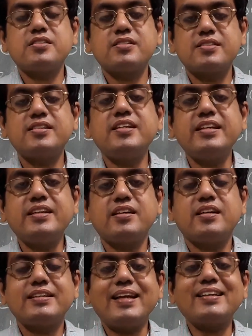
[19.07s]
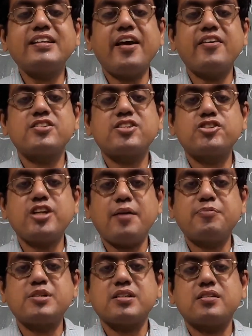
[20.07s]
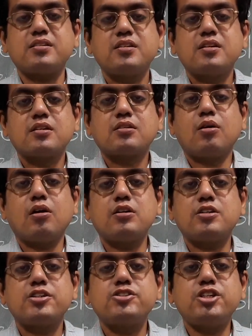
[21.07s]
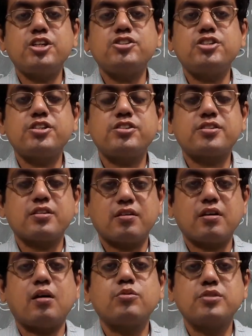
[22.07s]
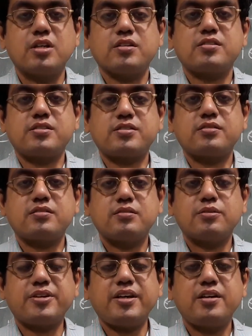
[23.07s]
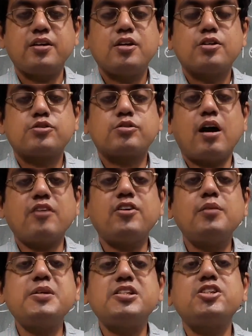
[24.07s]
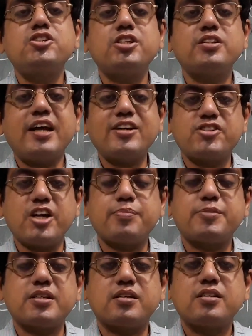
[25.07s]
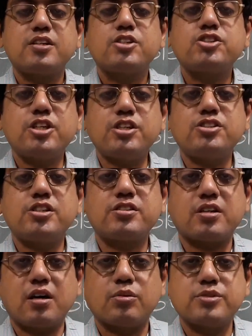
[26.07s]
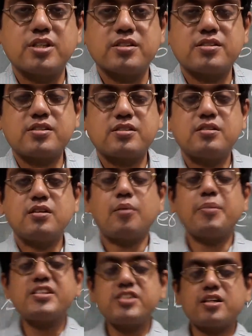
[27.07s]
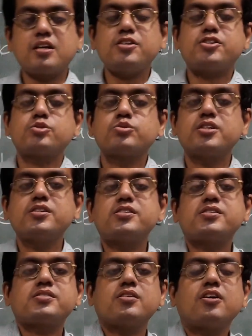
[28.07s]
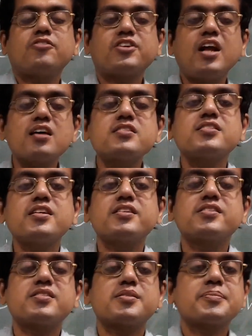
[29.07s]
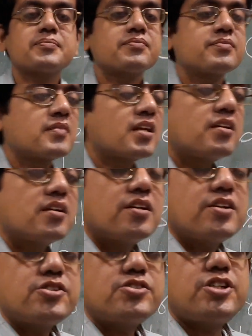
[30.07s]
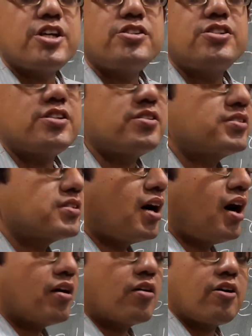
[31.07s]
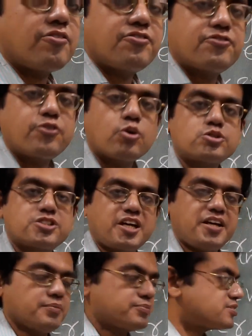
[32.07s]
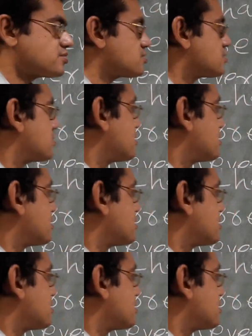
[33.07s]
seeing that there is a chapter called changes around us. Okay, so I will be teaching that chapter, changes around us. Now basically, students of class 6, changes are of 4 types: